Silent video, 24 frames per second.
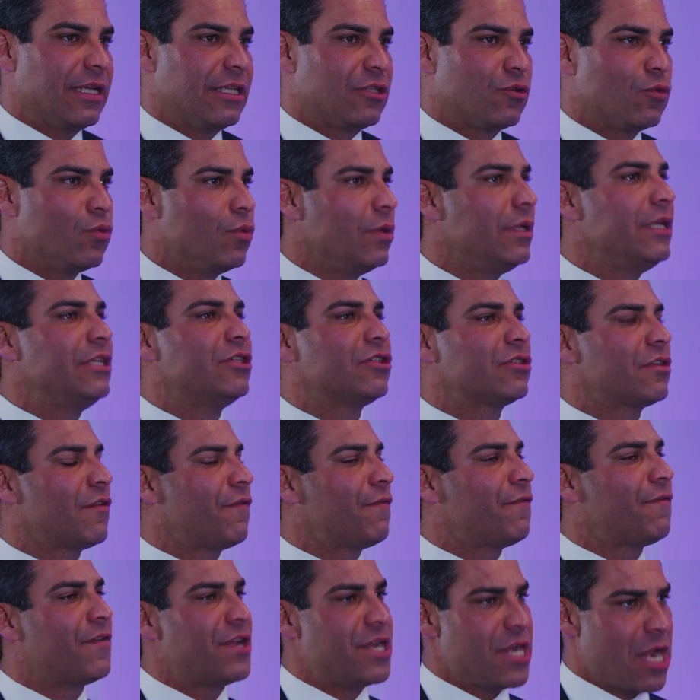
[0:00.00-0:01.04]
it's really just a
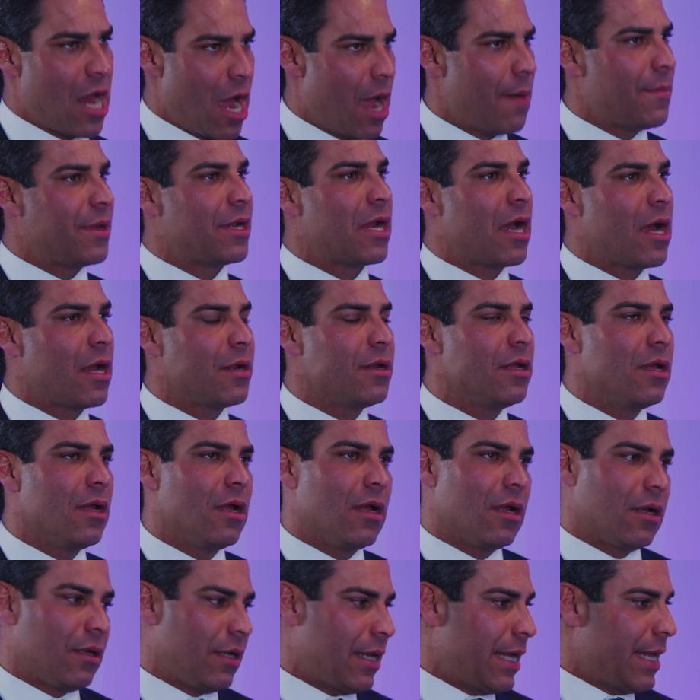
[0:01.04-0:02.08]
phenomenon.
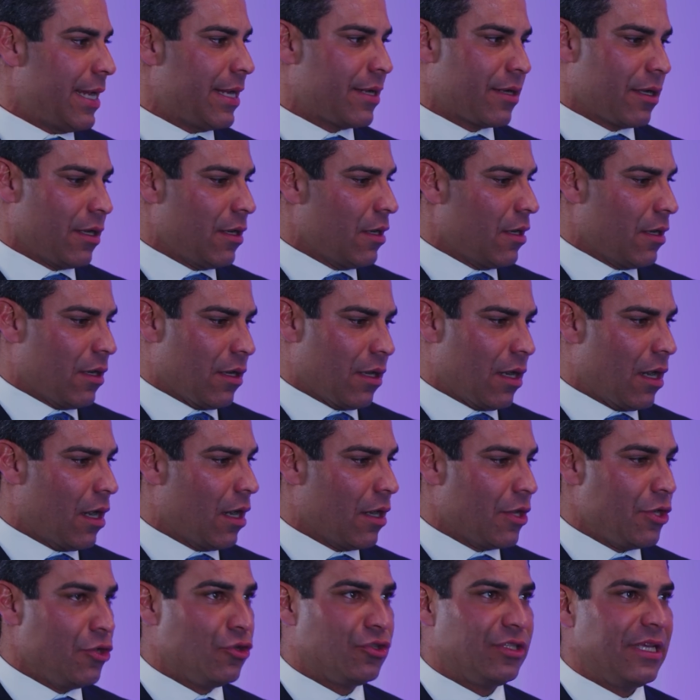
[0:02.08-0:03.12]
Like
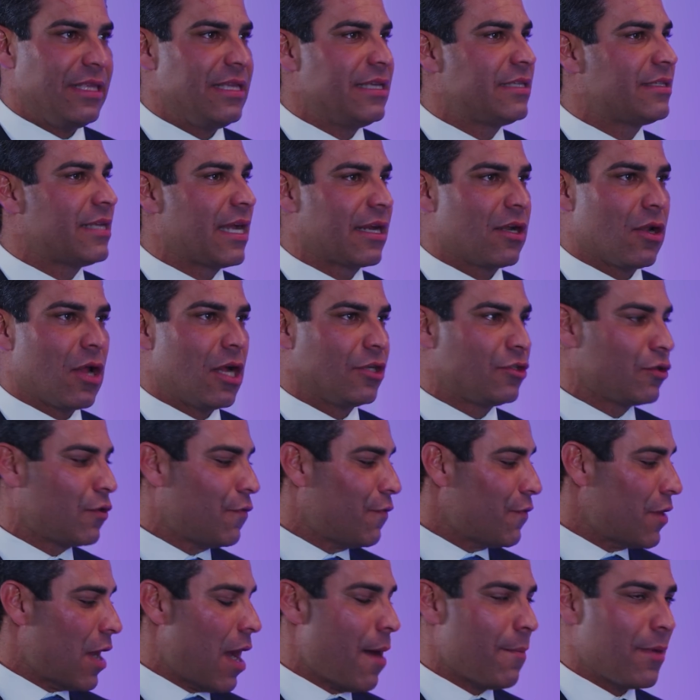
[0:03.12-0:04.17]
uh, you see these technological
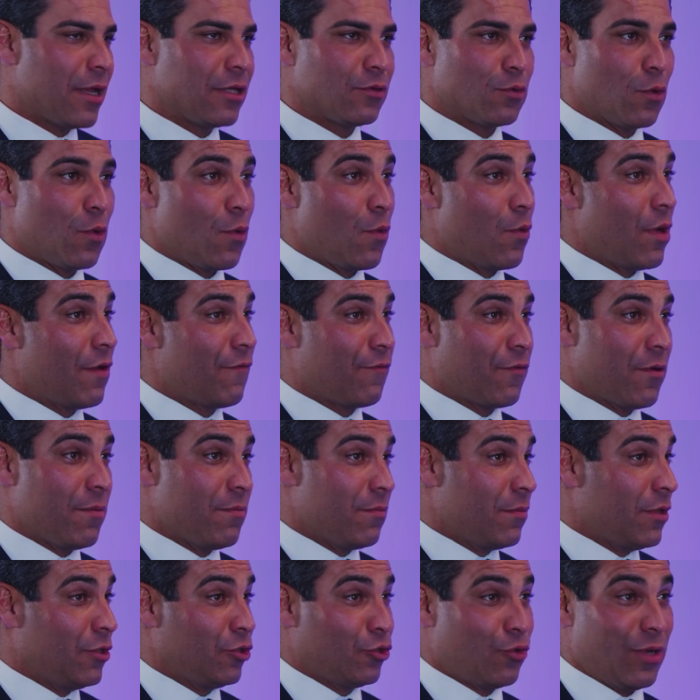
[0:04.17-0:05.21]
phenomenons when we went
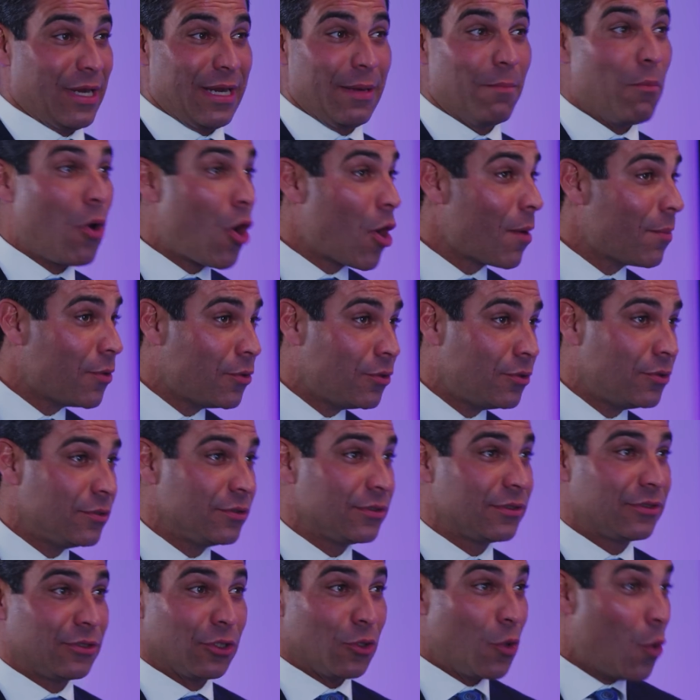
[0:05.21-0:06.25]
from trading
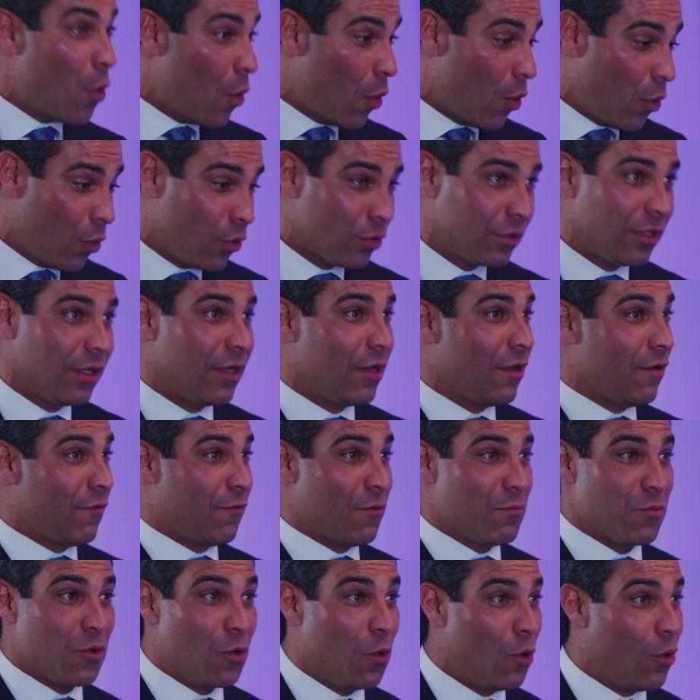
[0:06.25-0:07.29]
marbles to gold,
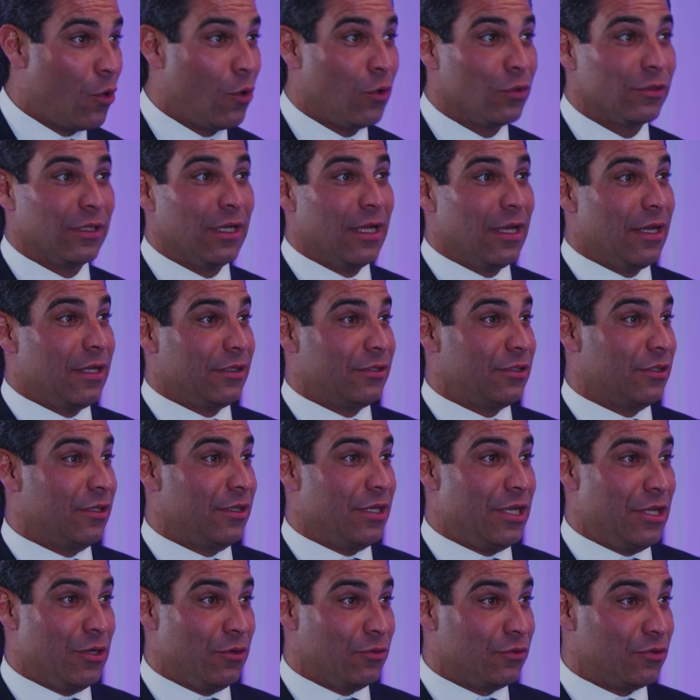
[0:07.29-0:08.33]
from gold
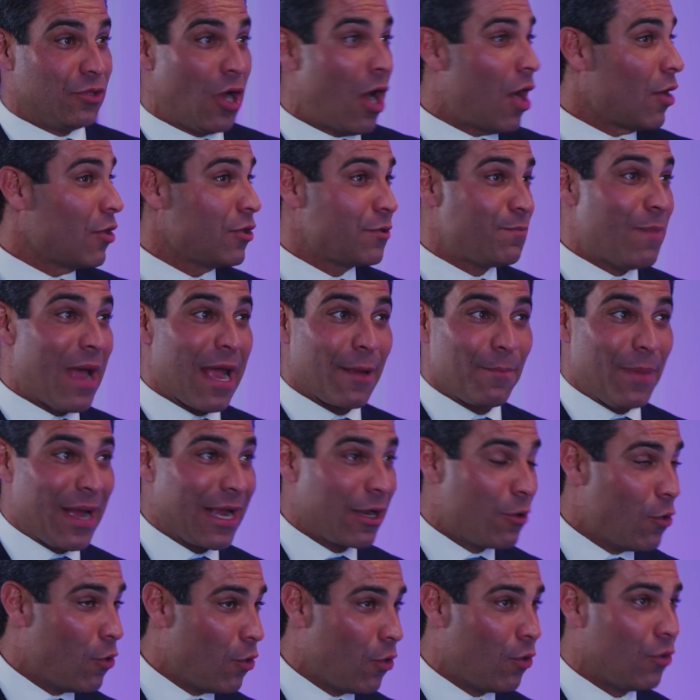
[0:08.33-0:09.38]
to you know dollars backed by
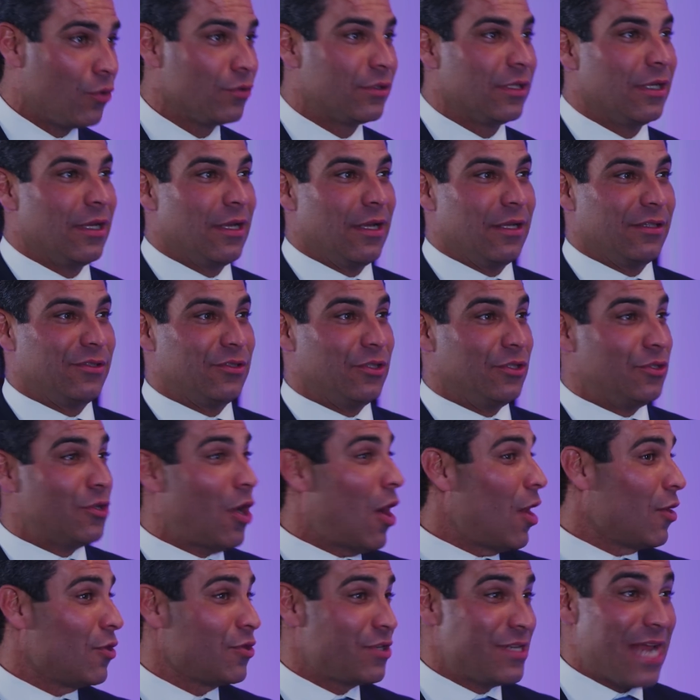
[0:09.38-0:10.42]
gold to
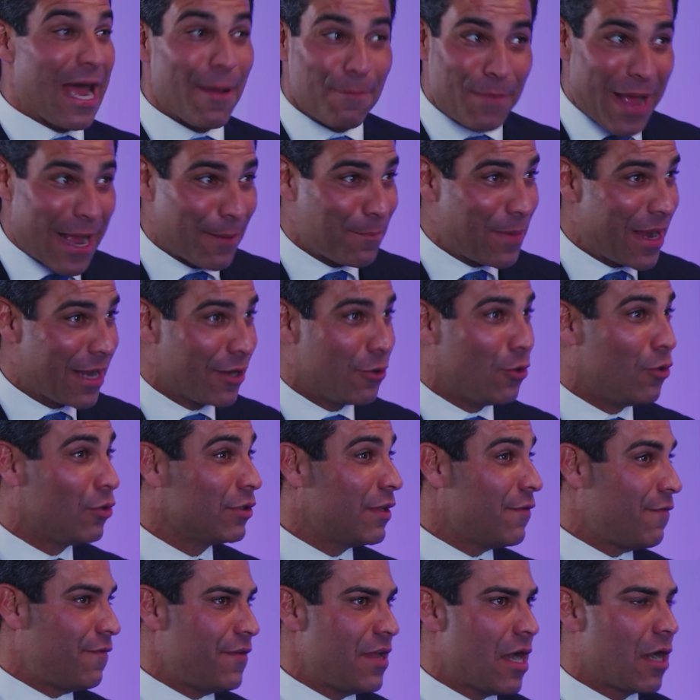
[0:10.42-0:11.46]
dollars not backed by
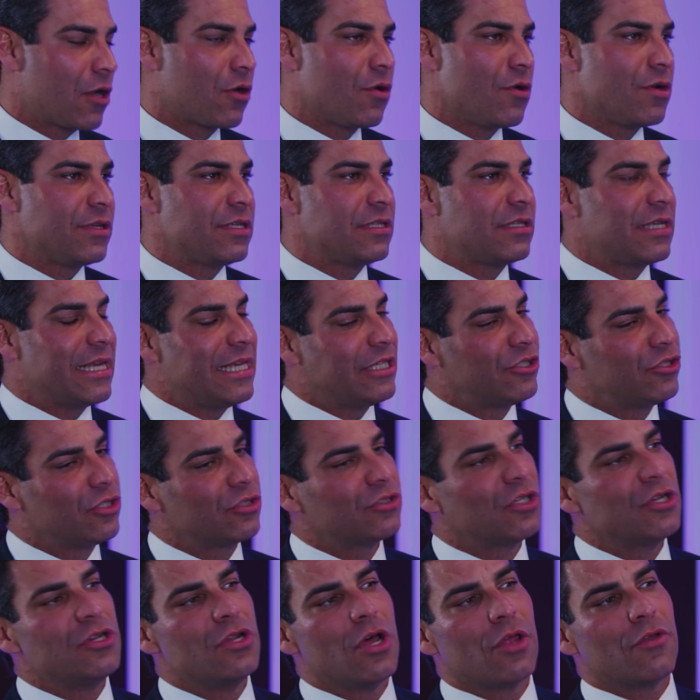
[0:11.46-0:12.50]
gold and fiat currencies. It's
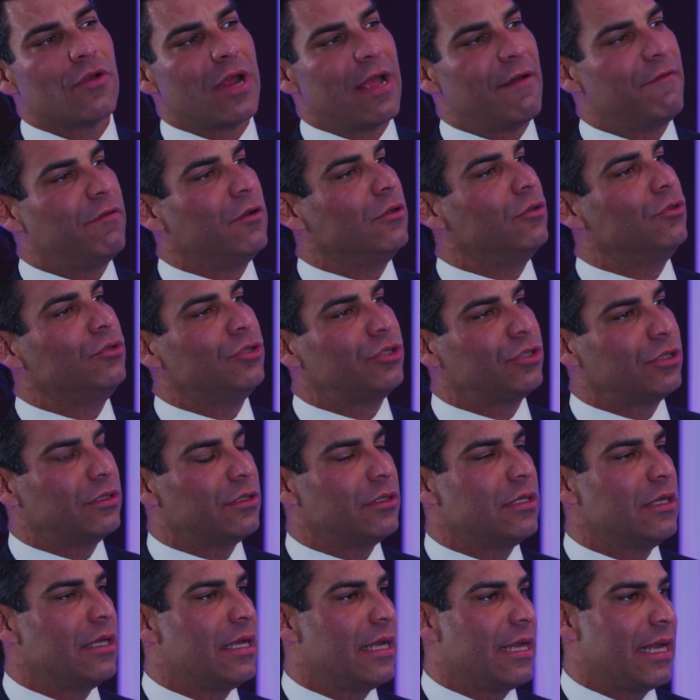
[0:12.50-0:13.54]
just another
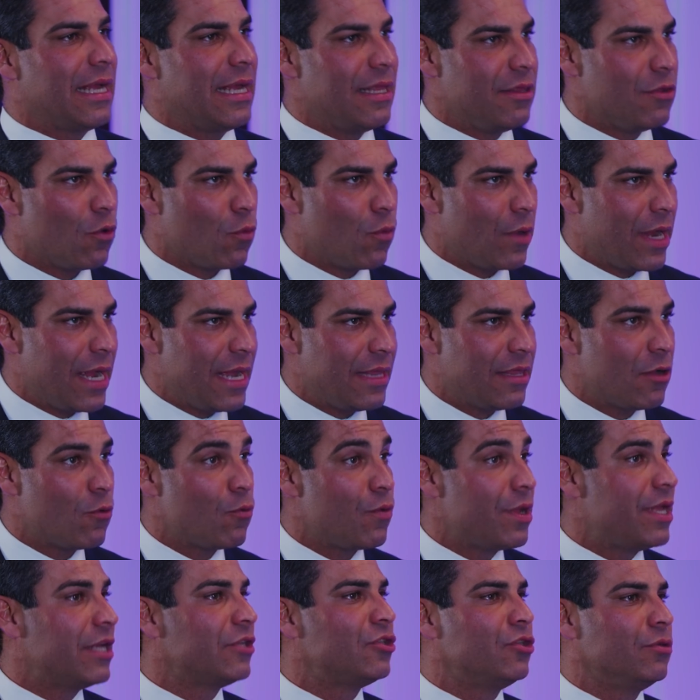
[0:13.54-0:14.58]
evolution in the way that
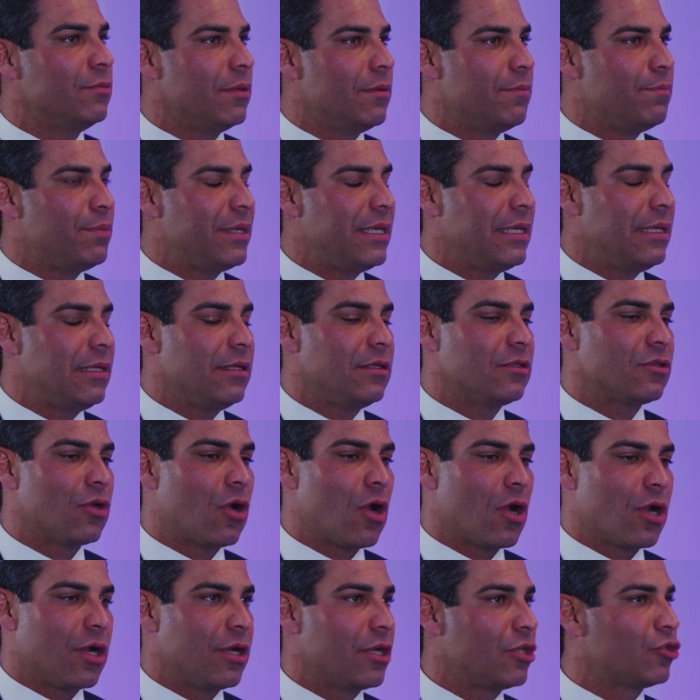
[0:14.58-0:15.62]
we as human beings
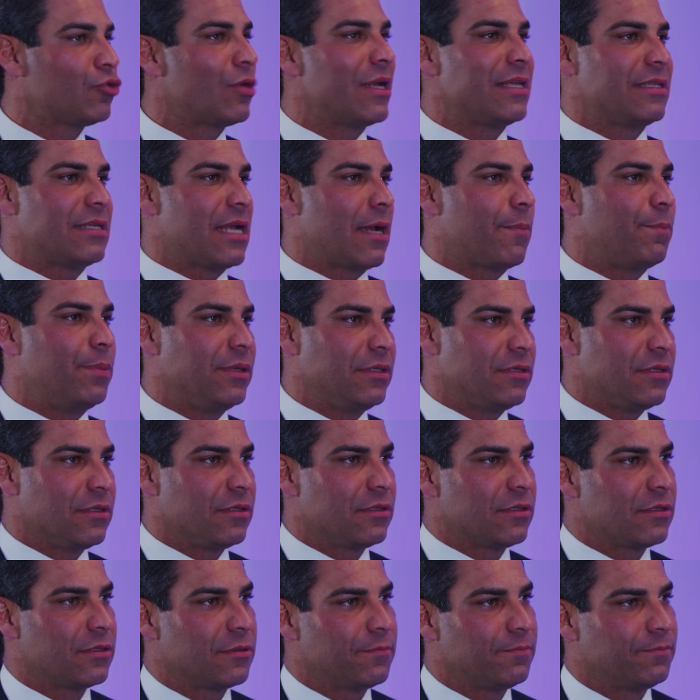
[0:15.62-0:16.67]
are going to transact
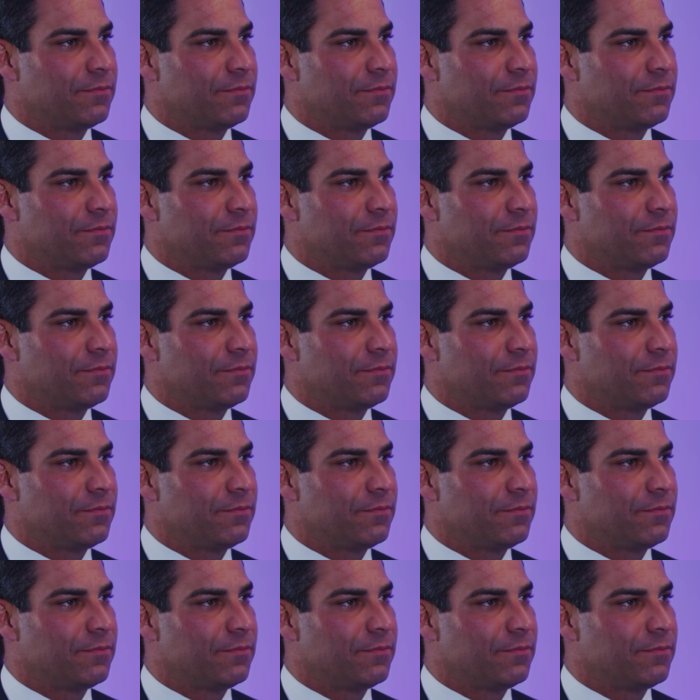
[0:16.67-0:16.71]
business.